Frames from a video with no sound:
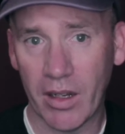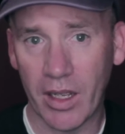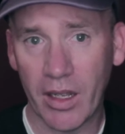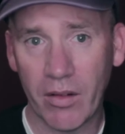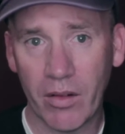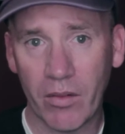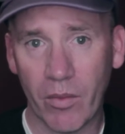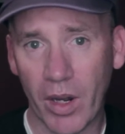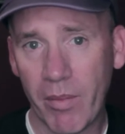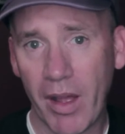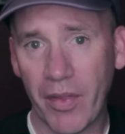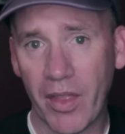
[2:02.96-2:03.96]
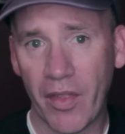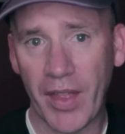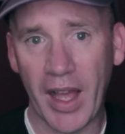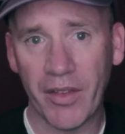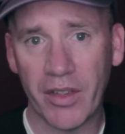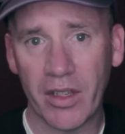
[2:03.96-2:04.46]
and what about the
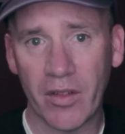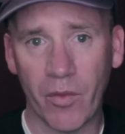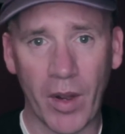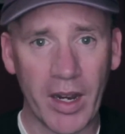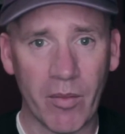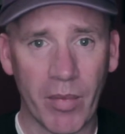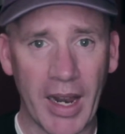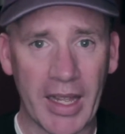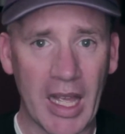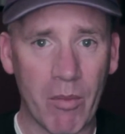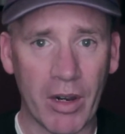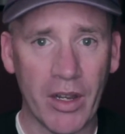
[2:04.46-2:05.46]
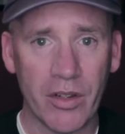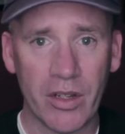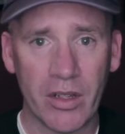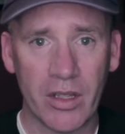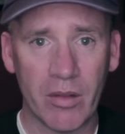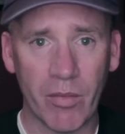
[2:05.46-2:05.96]
thousands of white and black
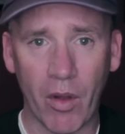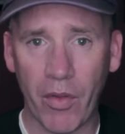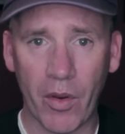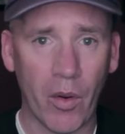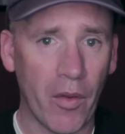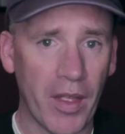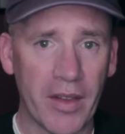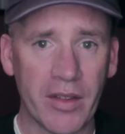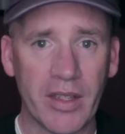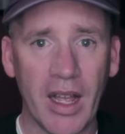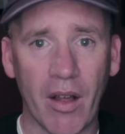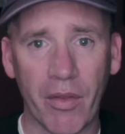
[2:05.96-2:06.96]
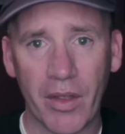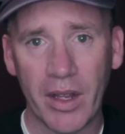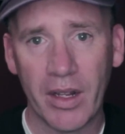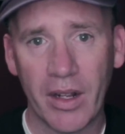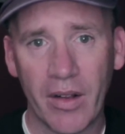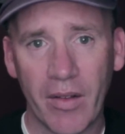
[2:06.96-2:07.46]
abolitionists in both the North and the South?
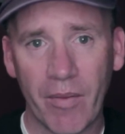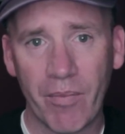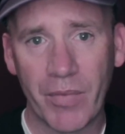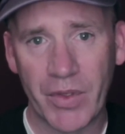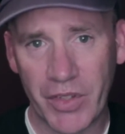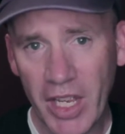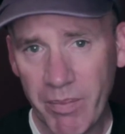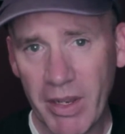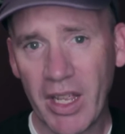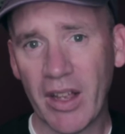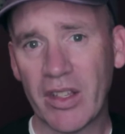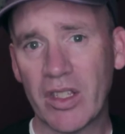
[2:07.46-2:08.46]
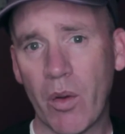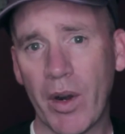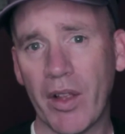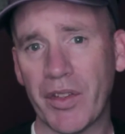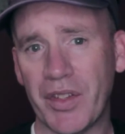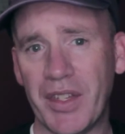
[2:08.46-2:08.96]
Just because someone
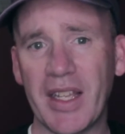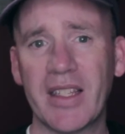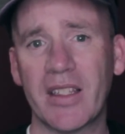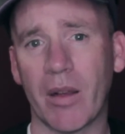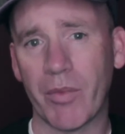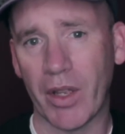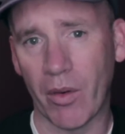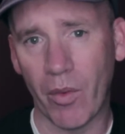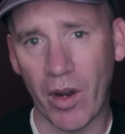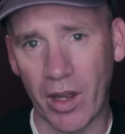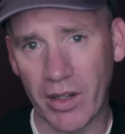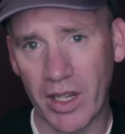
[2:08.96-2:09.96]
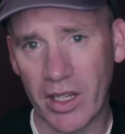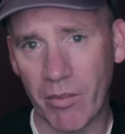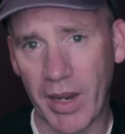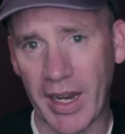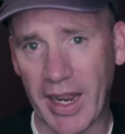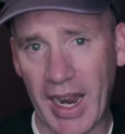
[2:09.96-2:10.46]
else did something wrong doesn't
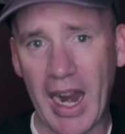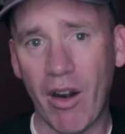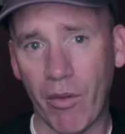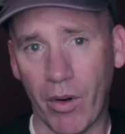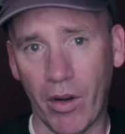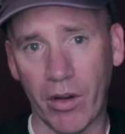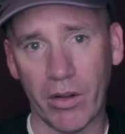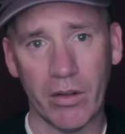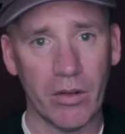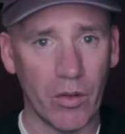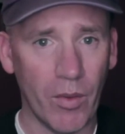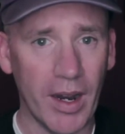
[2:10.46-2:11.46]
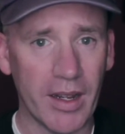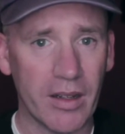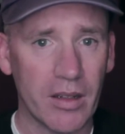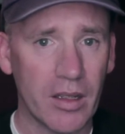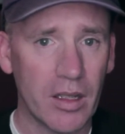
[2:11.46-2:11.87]
make our wrong right.